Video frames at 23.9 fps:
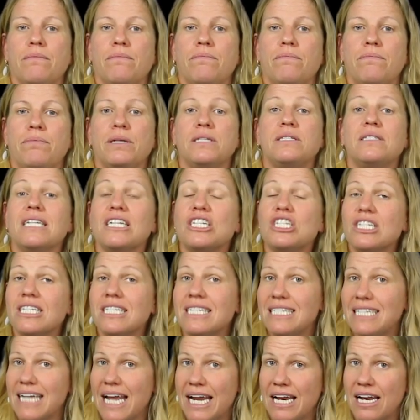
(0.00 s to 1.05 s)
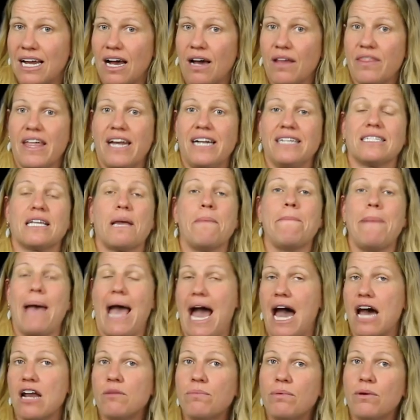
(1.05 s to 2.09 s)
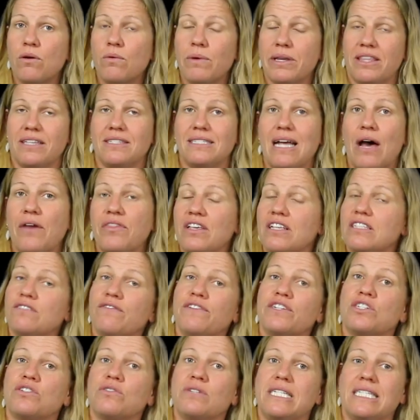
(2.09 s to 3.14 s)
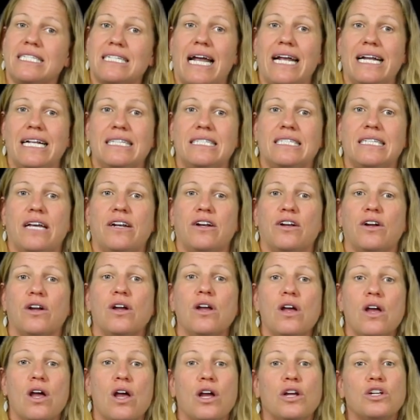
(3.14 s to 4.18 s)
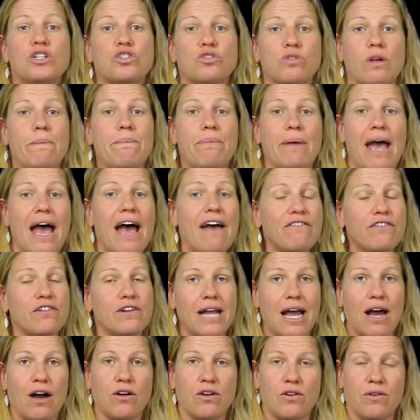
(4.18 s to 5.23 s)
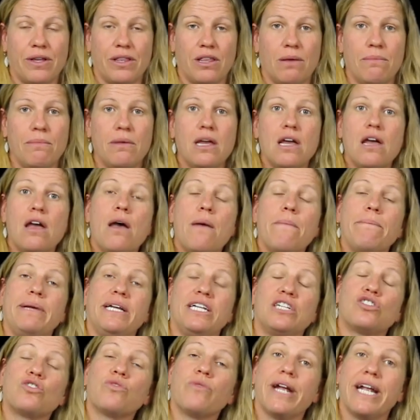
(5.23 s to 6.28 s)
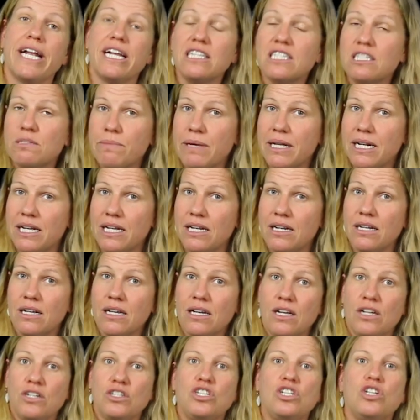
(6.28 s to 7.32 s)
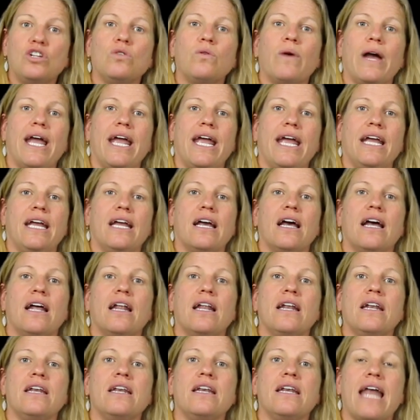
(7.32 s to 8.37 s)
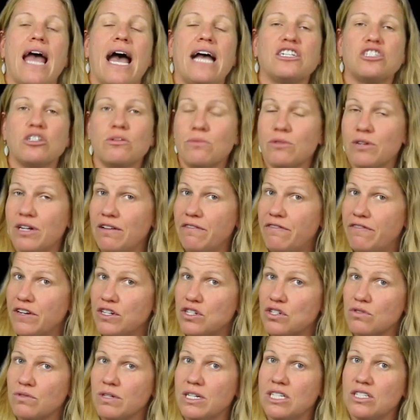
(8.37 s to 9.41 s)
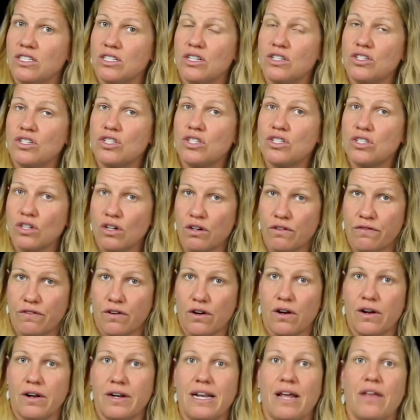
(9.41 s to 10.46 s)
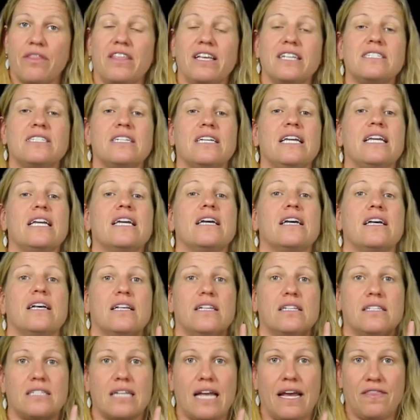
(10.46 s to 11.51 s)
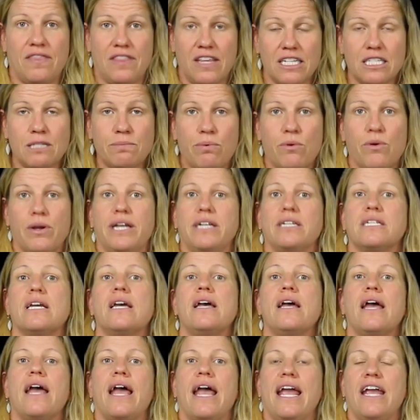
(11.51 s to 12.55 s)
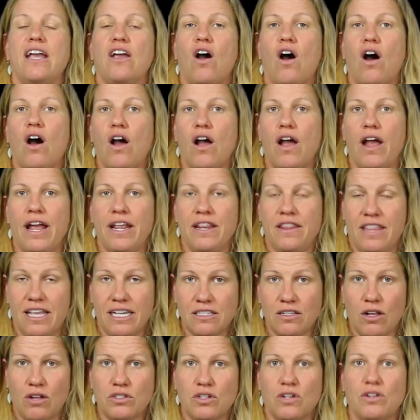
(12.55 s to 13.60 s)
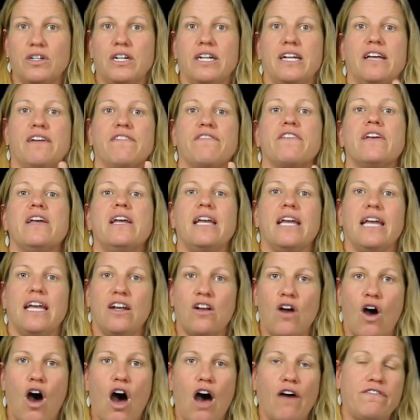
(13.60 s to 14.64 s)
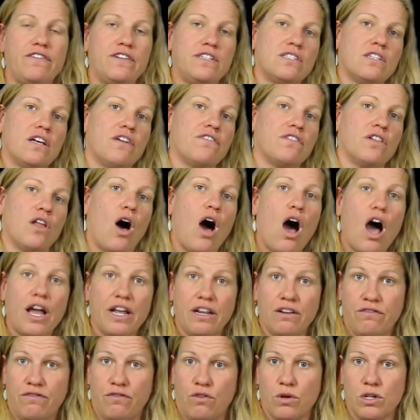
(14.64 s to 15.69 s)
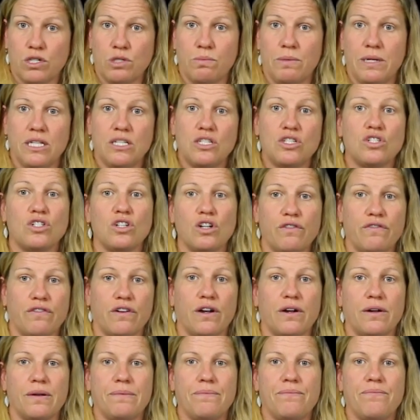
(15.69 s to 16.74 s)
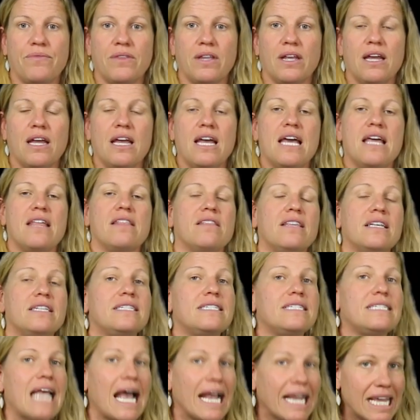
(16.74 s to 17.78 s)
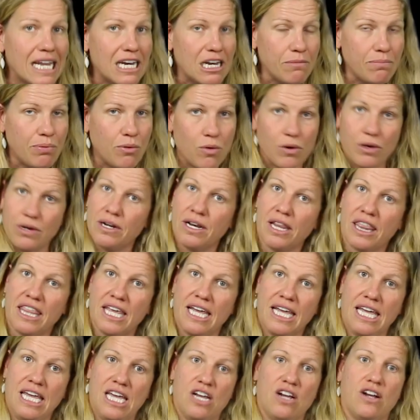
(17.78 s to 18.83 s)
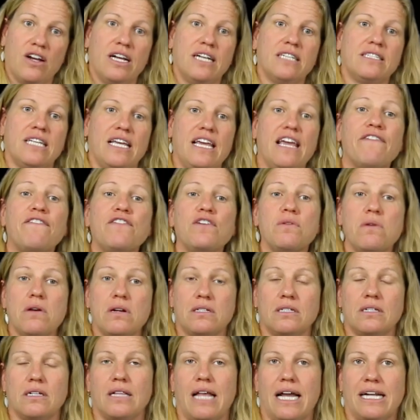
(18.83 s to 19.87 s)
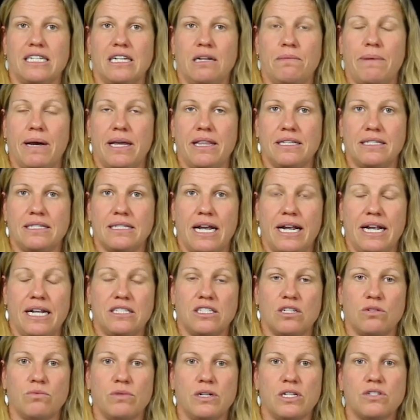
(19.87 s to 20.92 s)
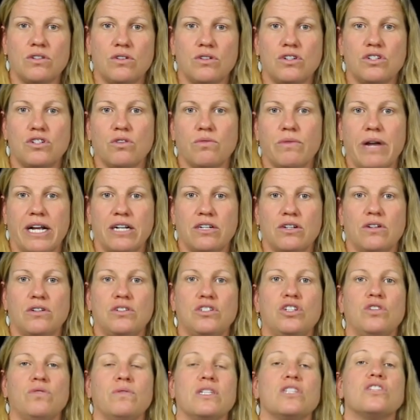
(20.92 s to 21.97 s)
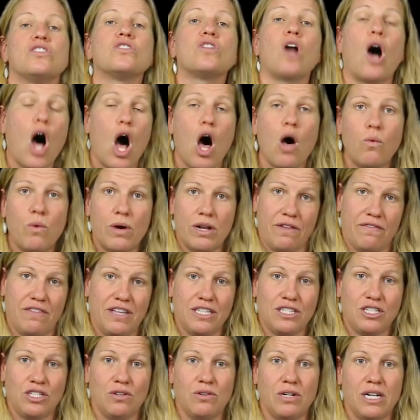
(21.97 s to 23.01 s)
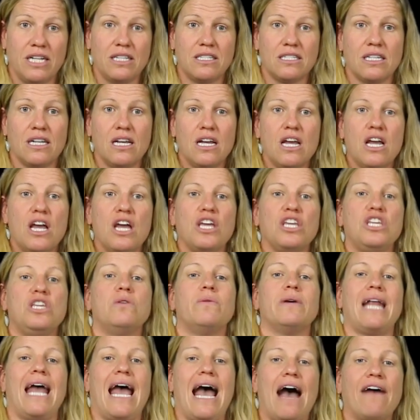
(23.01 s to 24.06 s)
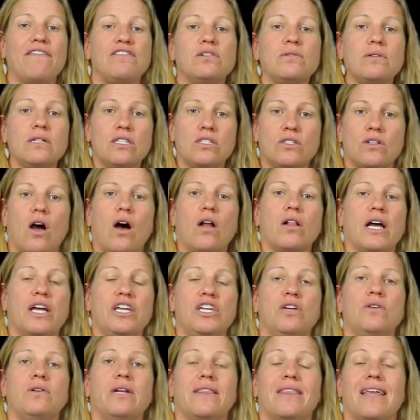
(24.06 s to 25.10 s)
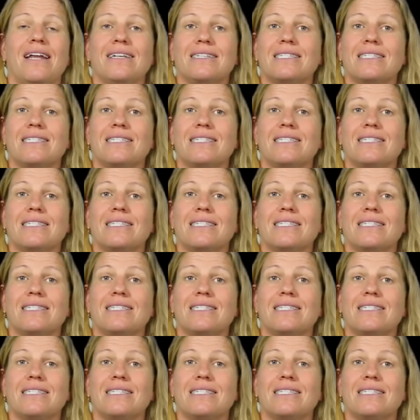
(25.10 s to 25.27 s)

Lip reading: position data that is compatible with the Southeast Fisheries Science Center shrimp effort algorithm be transmitted to a National Marine Fisheries server. Now, this is, at this point, in this alternative, an Office of Law Enforcement server. The second important thing here is if you are selected by the Science and Research Director to install one of these units, you would have to install a unit that